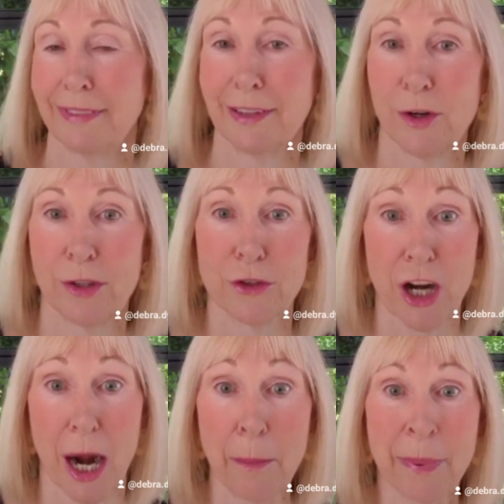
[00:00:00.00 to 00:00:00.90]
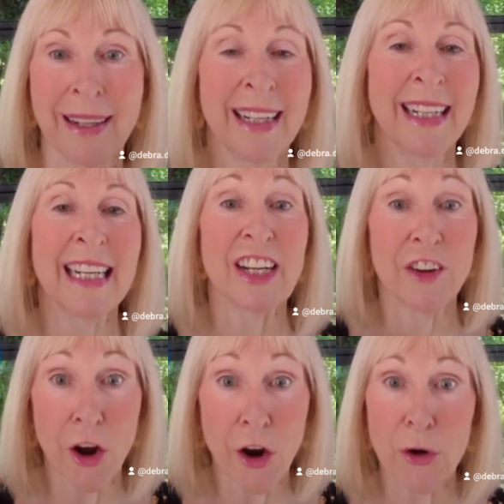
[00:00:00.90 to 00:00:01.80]
you know, jump.
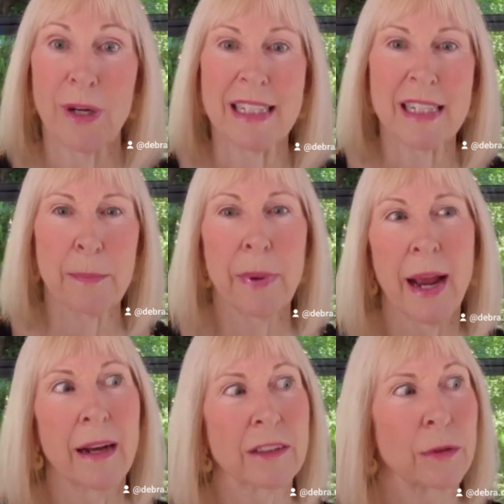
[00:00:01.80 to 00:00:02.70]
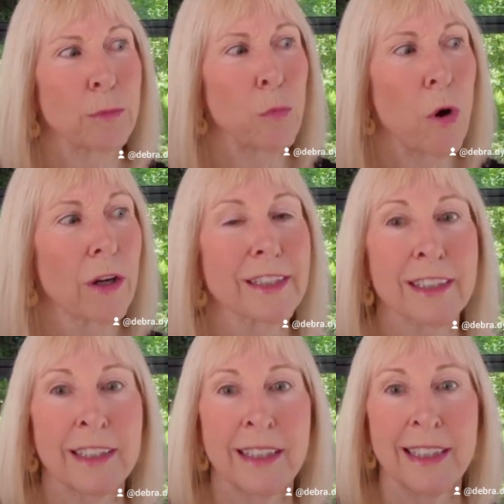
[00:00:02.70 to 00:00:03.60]
No, it's about what
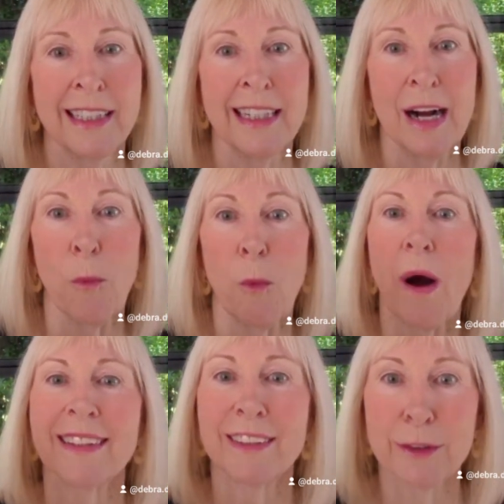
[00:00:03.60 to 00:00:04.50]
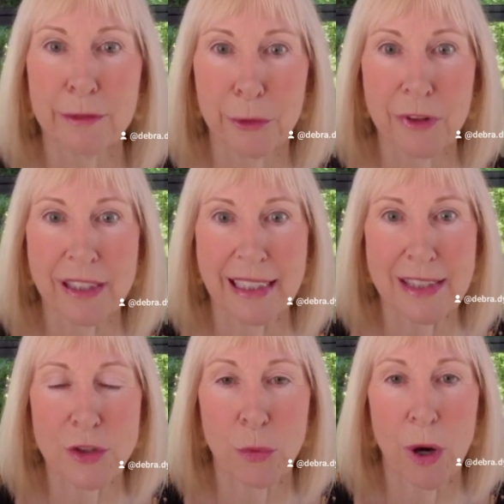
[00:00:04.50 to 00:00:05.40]
wonderful
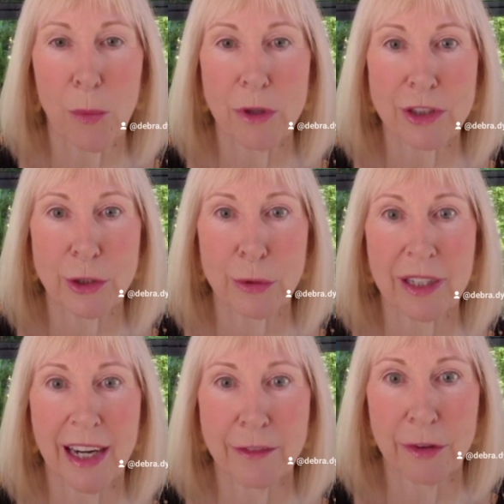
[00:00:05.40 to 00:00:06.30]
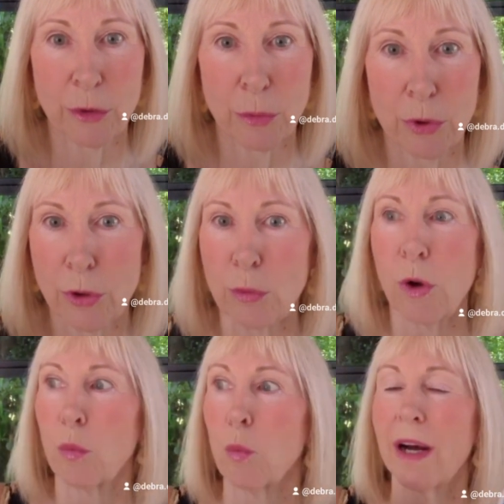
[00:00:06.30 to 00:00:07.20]
things do I want to create for the world?
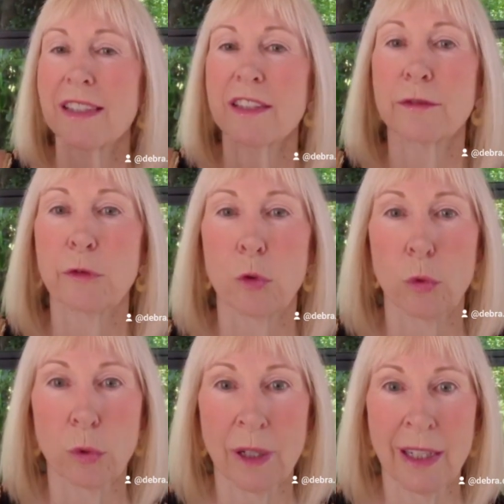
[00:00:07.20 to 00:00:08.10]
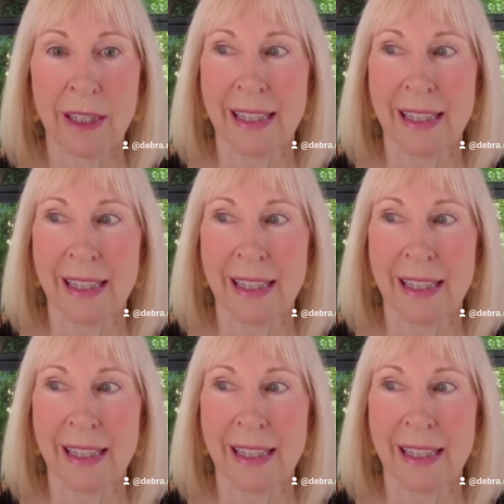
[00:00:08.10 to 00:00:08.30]
What wonderful